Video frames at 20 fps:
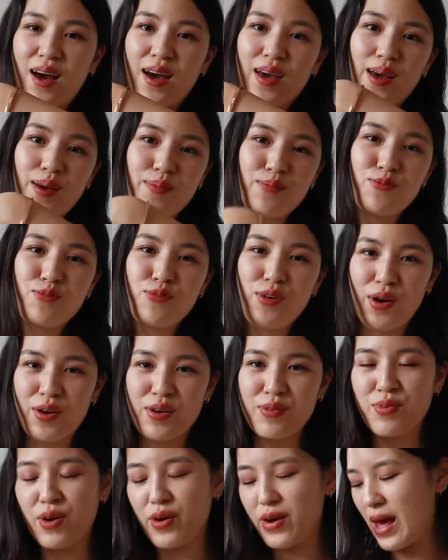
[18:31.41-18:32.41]
I am
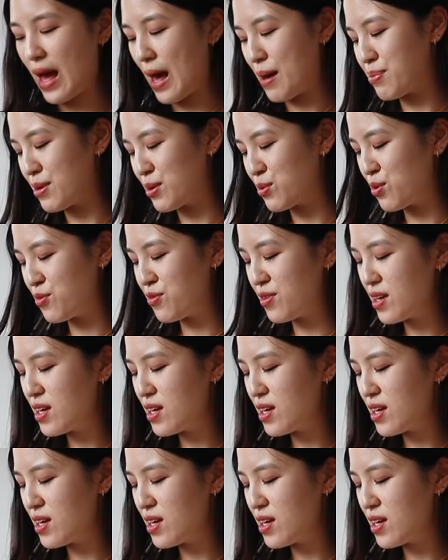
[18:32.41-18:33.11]
very very happy with